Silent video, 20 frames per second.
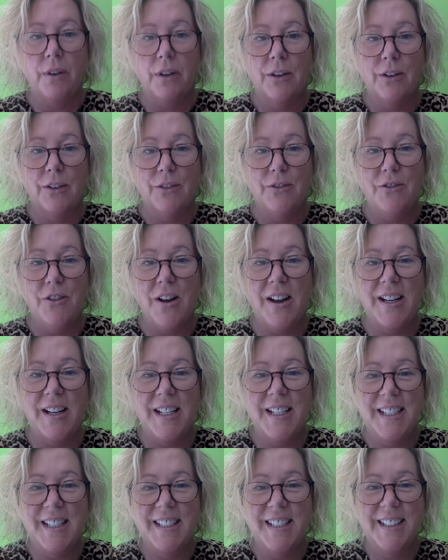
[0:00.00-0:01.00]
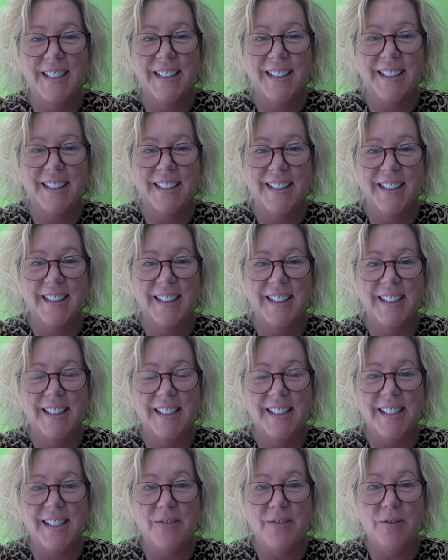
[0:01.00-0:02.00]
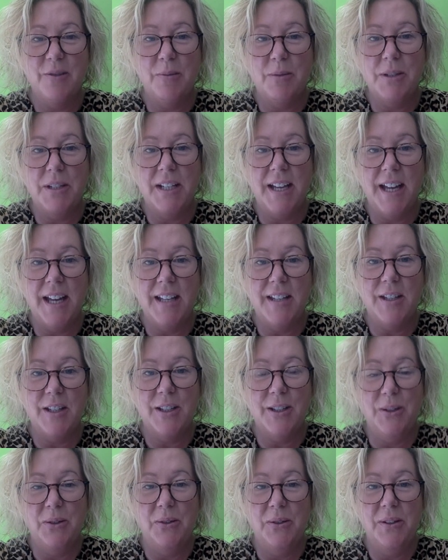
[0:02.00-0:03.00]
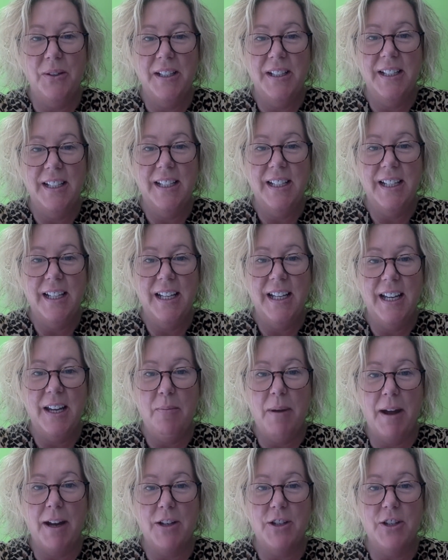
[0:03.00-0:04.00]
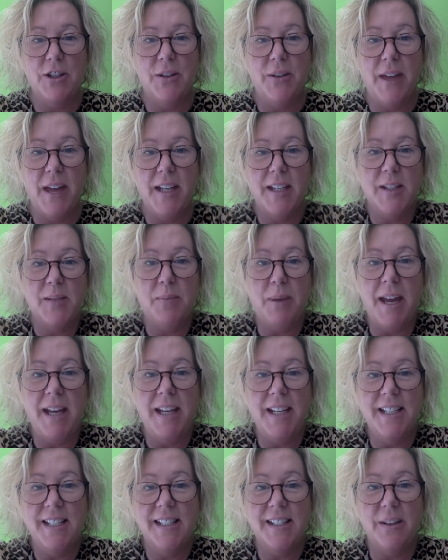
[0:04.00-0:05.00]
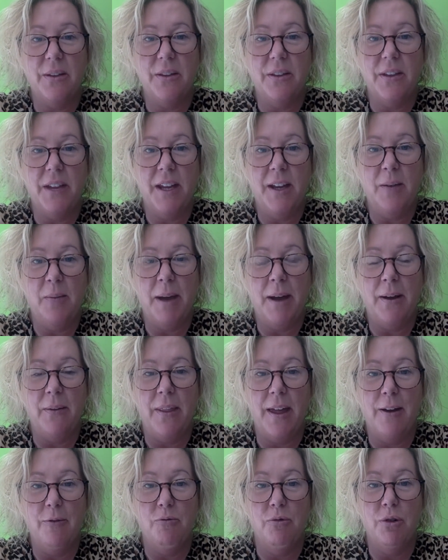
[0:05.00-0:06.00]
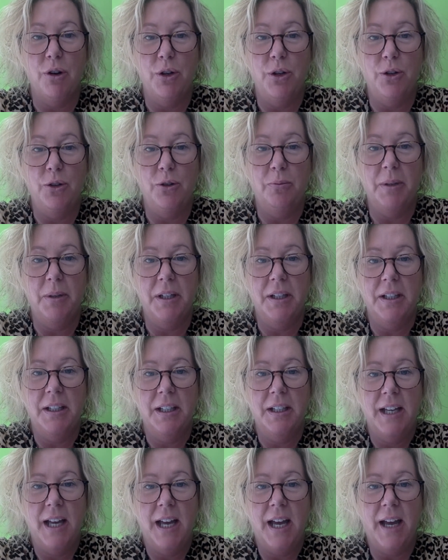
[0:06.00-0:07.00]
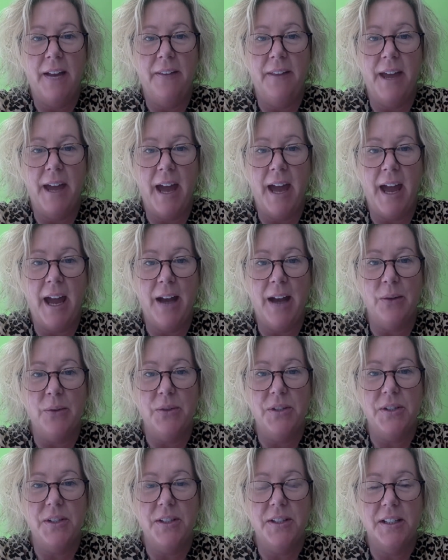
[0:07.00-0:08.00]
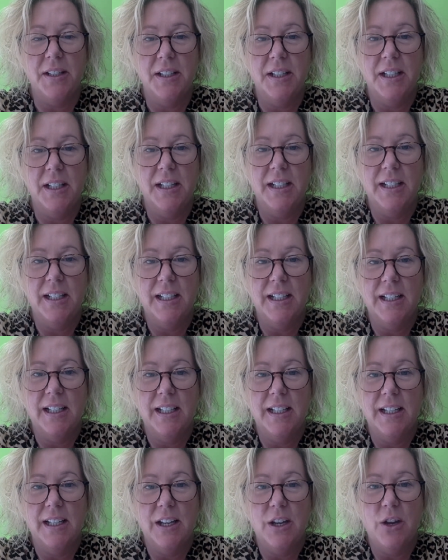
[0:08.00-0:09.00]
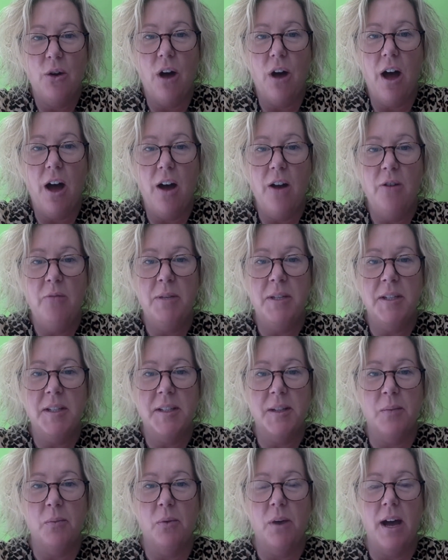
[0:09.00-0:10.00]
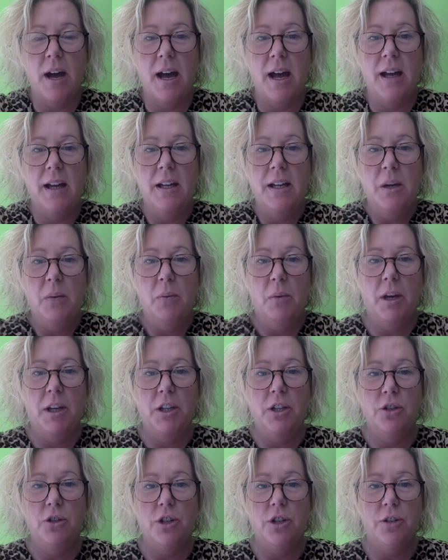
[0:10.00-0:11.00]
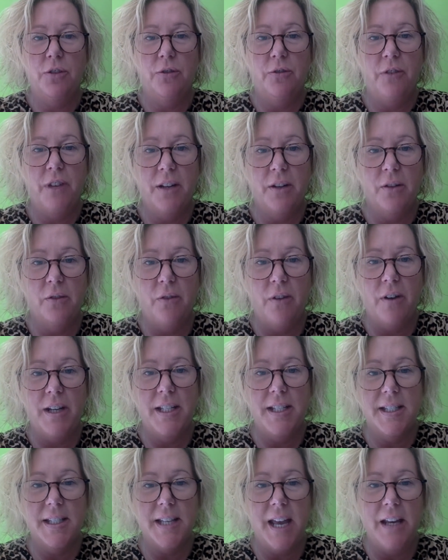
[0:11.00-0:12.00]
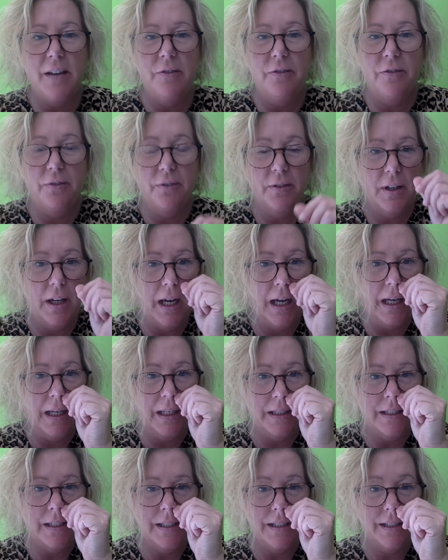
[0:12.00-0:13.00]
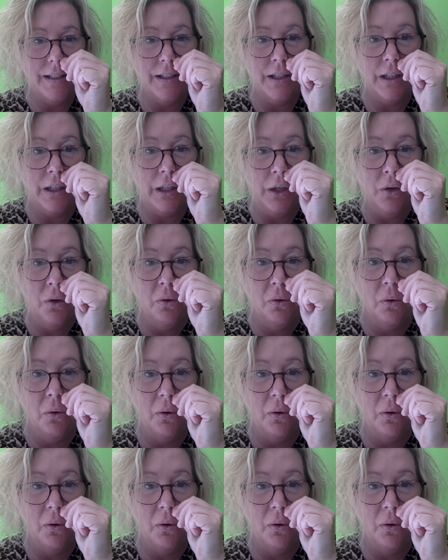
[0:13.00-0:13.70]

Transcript: Right, did everybody get to imagine their space and think about their room and their house? Your home is somewhere where you should feel very safe and secure,